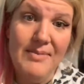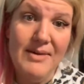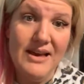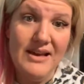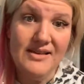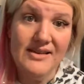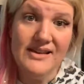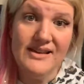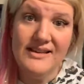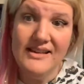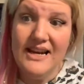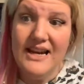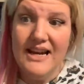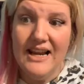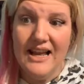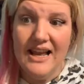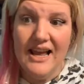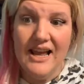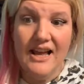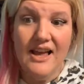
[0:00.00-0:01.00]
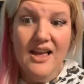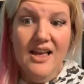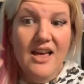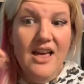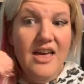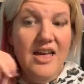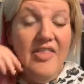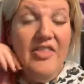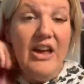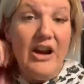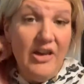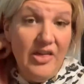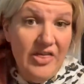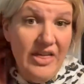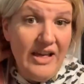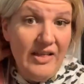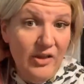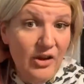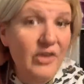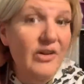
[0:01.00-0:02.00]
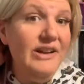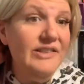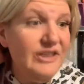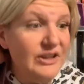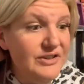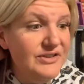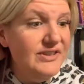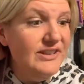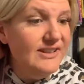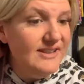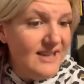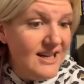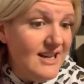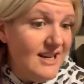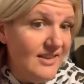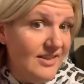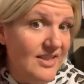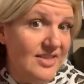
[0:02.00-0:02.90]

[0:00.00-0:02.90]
be succeeding and they look like they're succeeding,